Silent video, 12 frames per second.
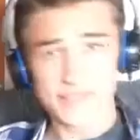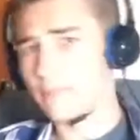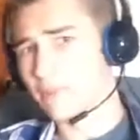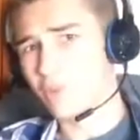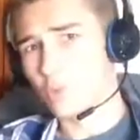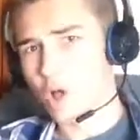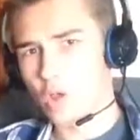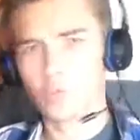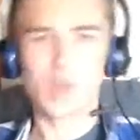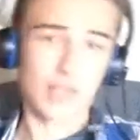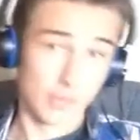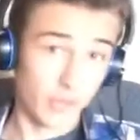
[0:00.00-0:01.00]
Sup everyone,
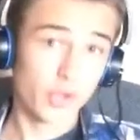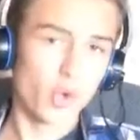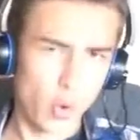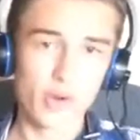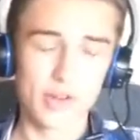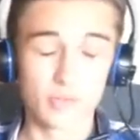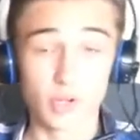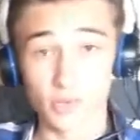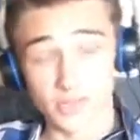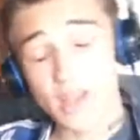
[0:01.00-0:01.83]
welcome to the Coin Bros.